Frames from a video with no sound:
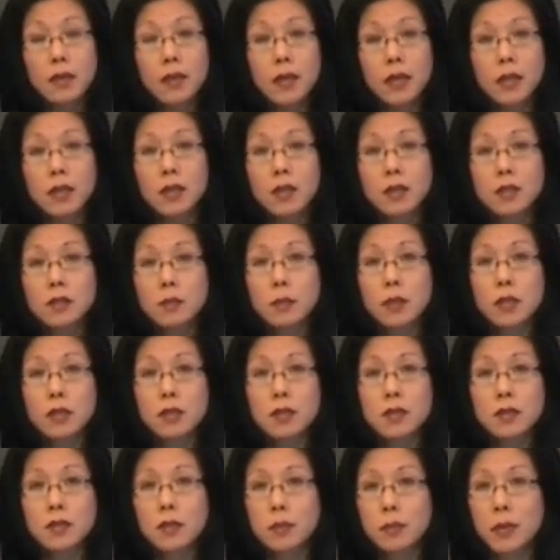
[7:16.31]
that kids
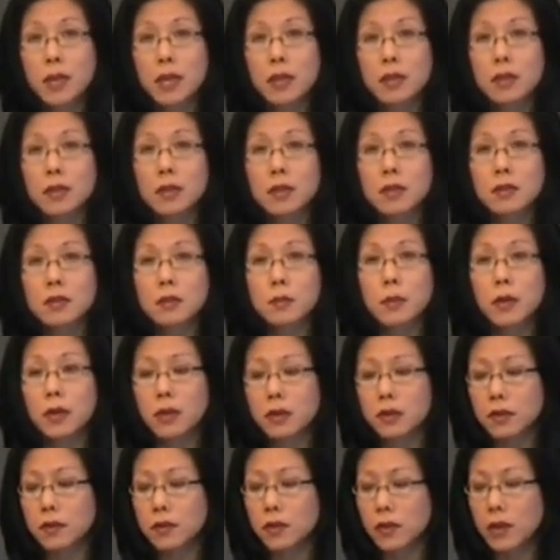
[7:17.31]
participate in as
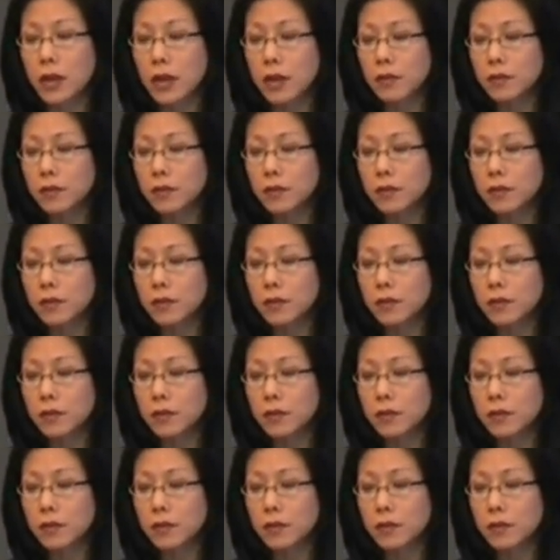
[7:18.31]
part of their